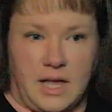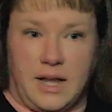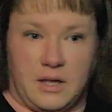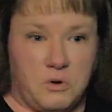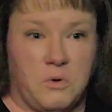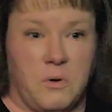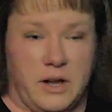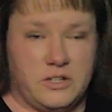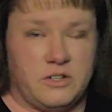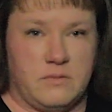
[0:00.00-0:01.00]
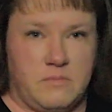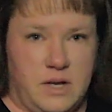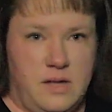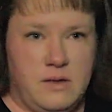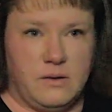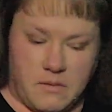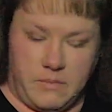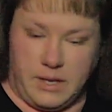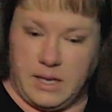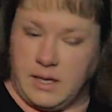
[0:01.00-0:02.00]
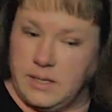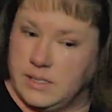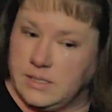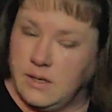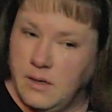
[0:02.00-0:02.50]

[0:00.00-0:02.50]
and it crushed me, because